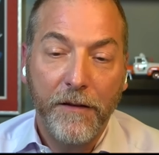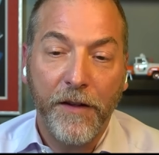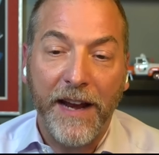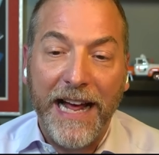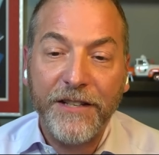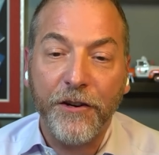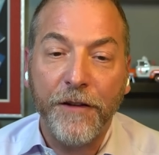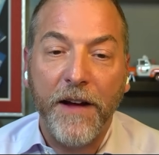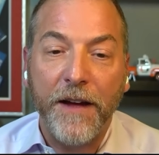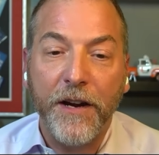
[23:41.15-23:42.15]
For the last
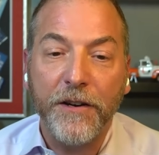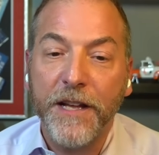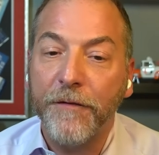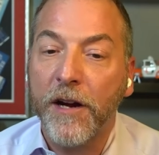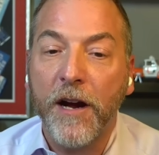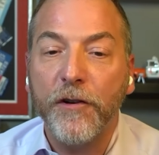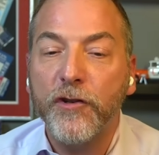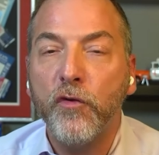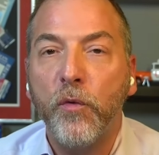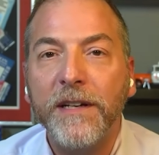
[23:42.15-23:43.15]
35 years, they've recovered
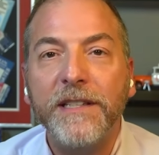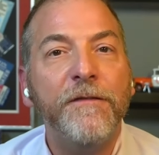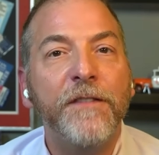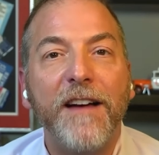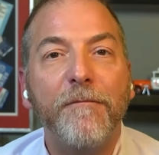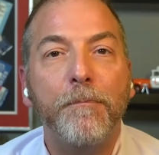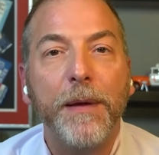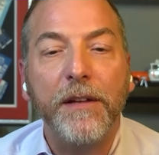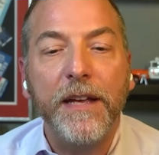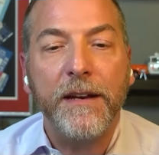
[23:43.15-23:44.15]
$25
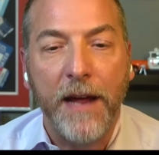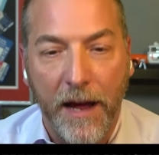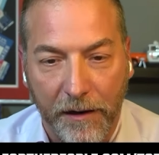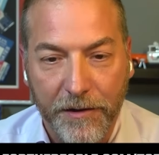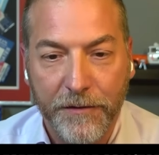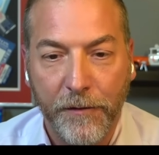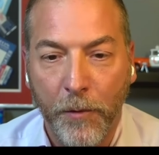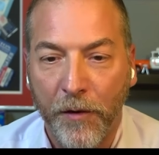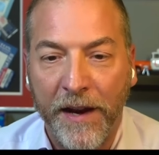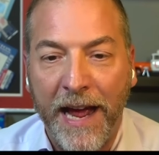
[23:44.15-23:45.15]
billion for
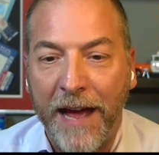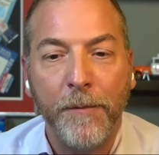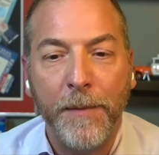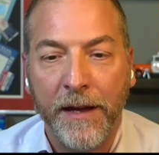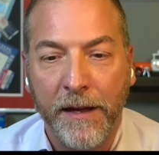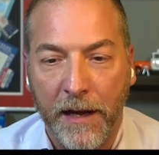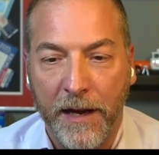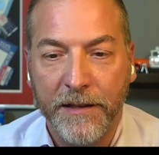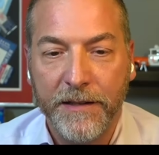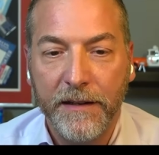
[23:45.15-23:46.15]
more than 500,000
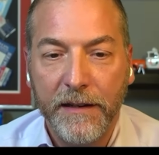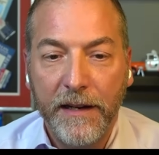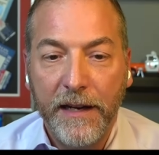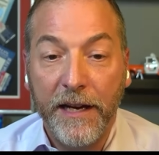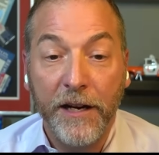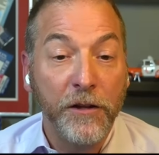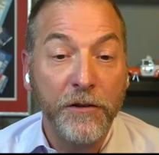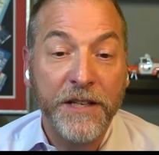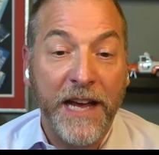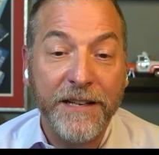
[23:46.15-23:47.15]
clients. It
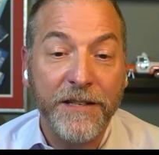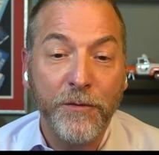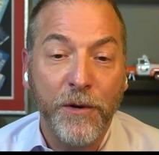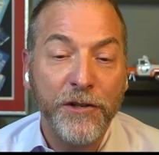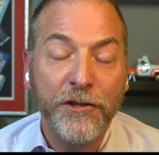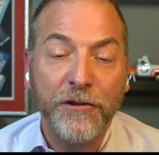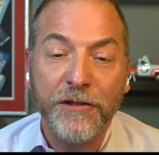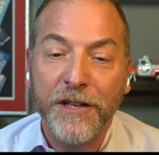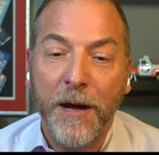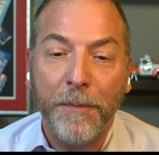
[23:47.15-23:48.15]
includes cases where
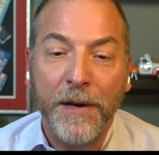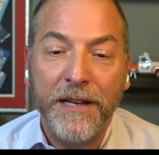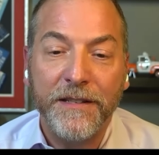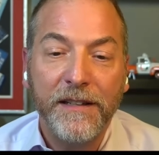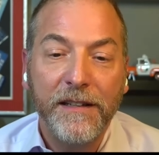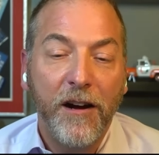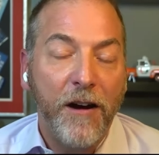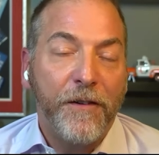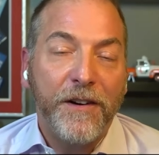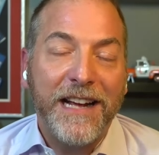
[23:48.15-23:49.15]
insurance companies
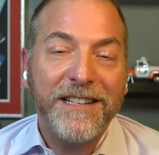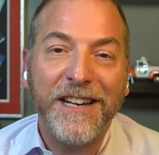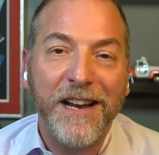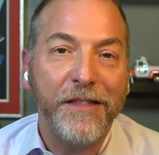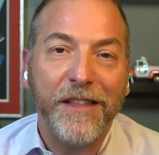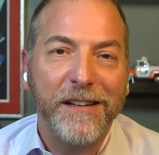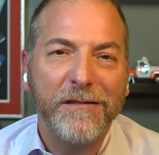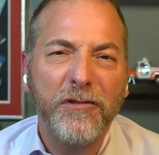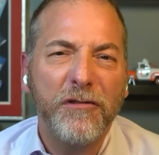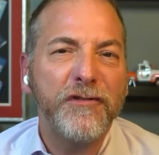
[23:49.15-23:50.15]
offered next to nothing,
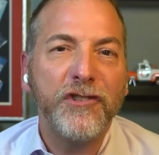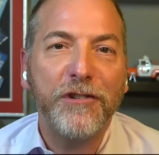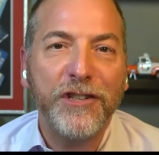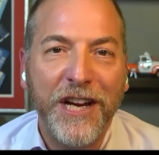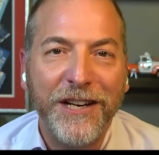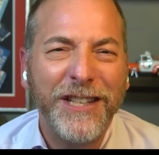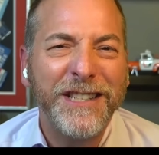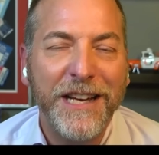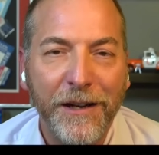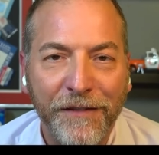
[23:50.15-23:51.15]
short of shortchanging,
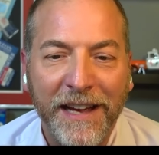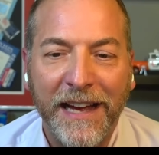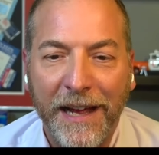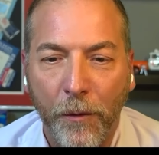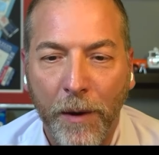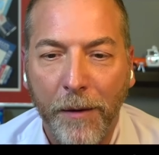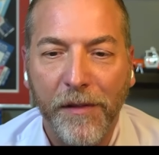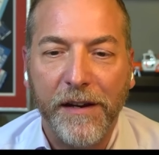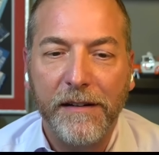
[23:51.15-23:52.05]
seeing if they could get away with it.